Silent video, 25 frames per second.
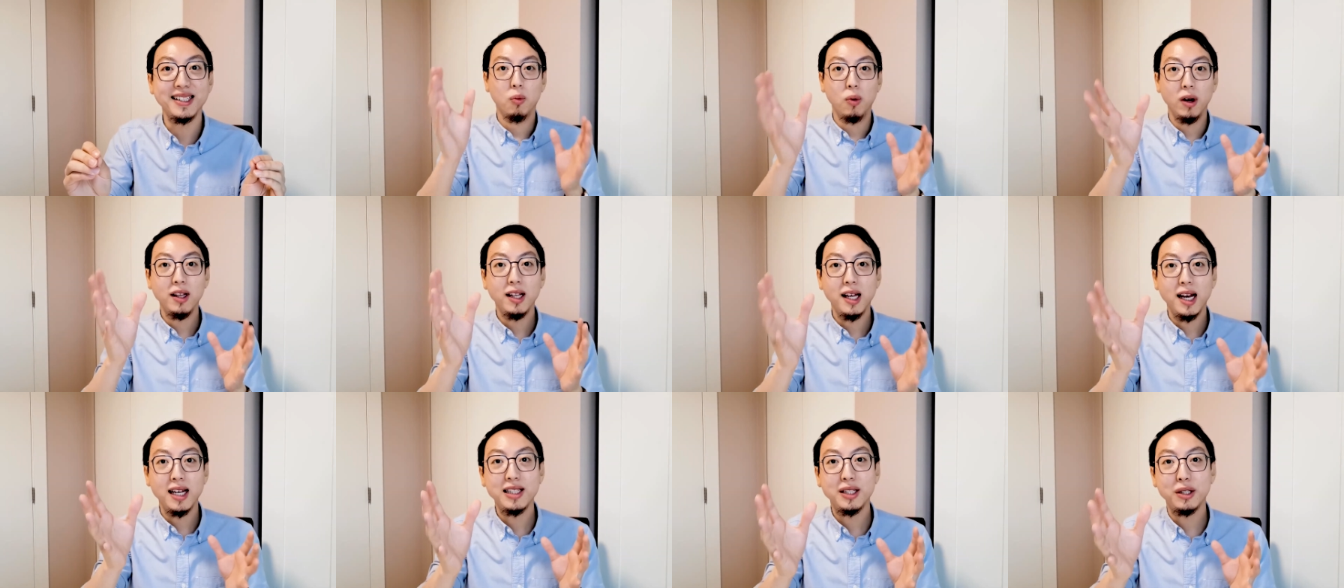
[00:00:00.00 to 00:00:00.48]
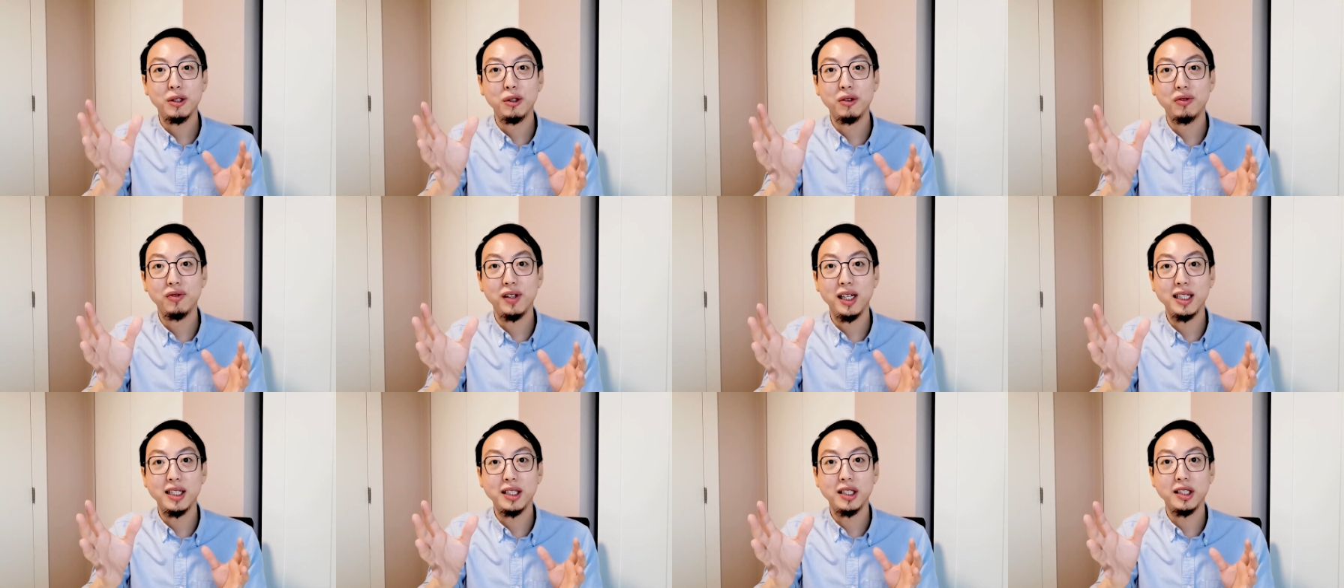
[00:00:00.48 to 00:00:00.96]
One last cool
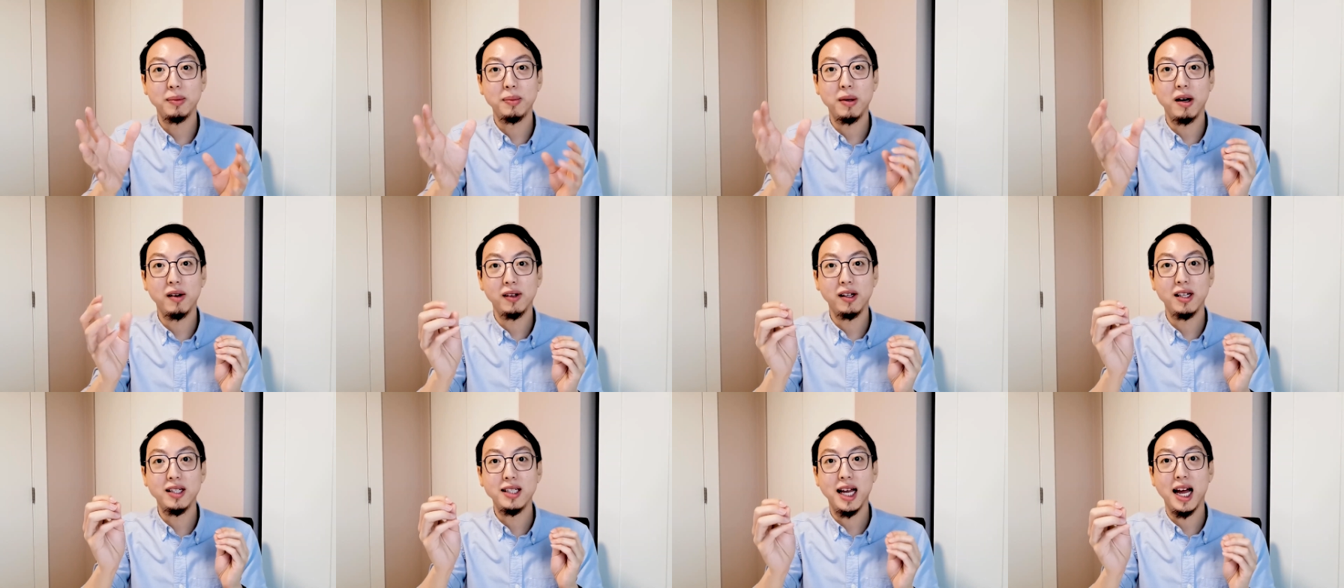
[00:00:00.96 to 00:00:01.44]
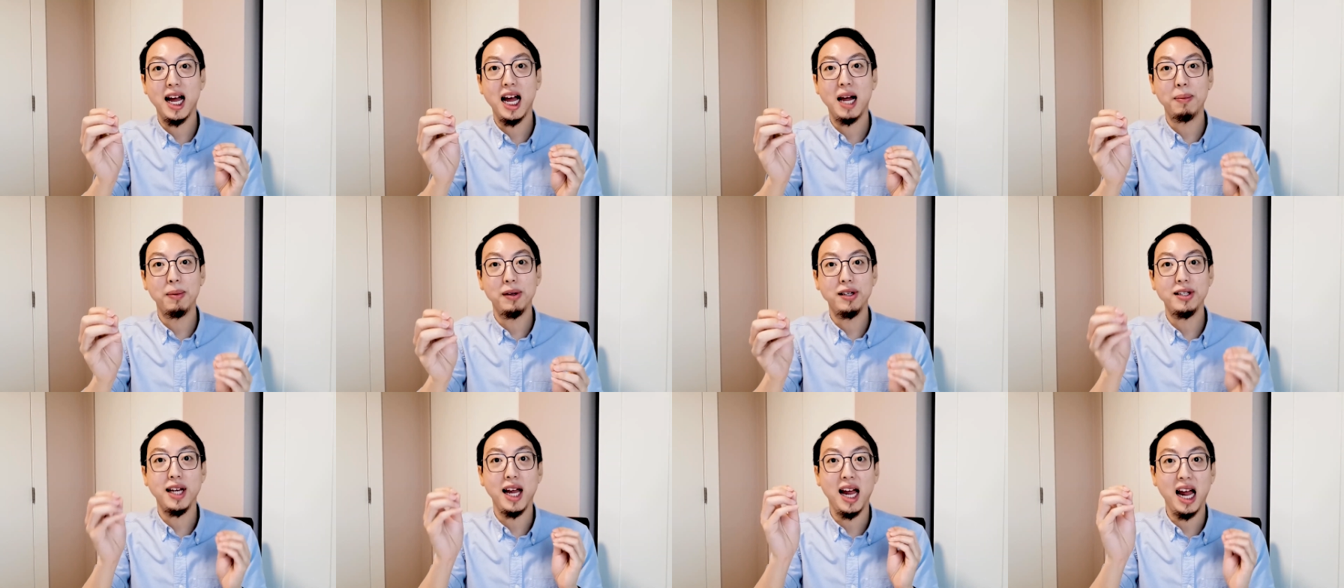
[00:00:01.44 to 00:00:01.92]
feature about this
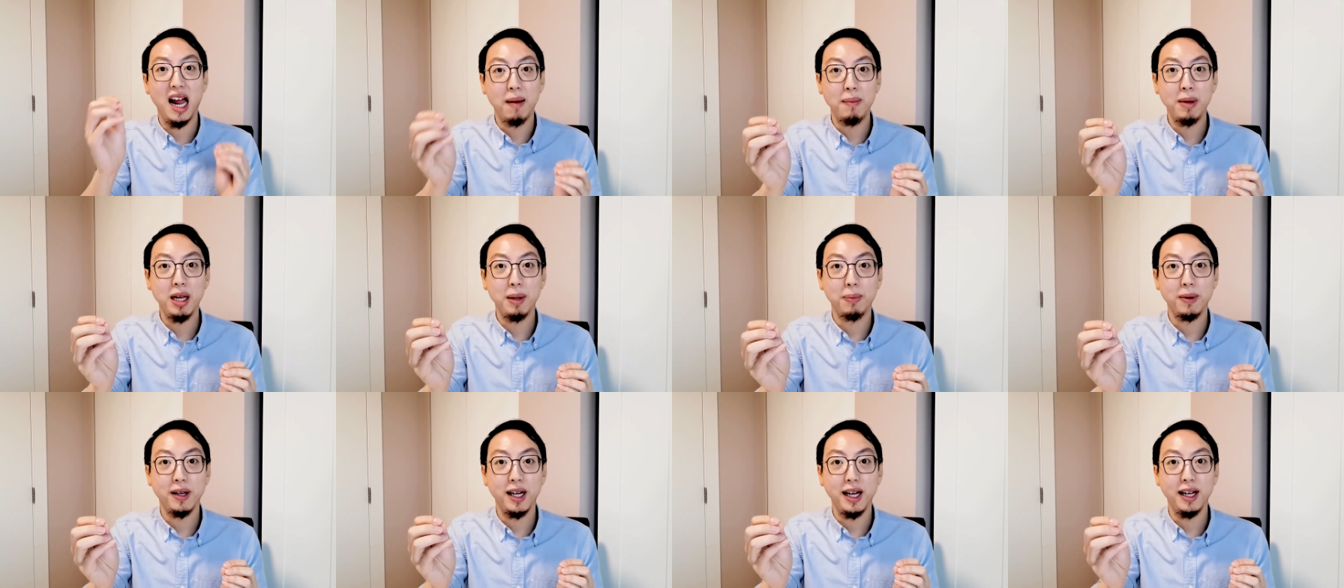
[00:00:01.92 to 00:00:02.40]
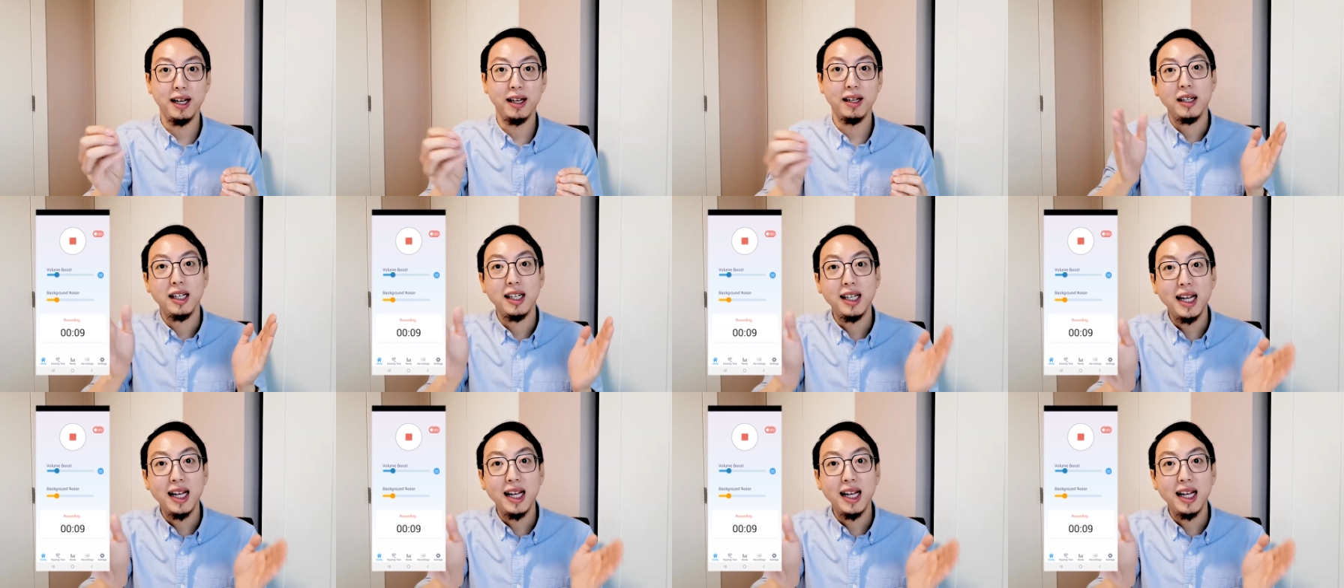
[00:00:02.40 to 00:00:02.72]
app is AmiPlay.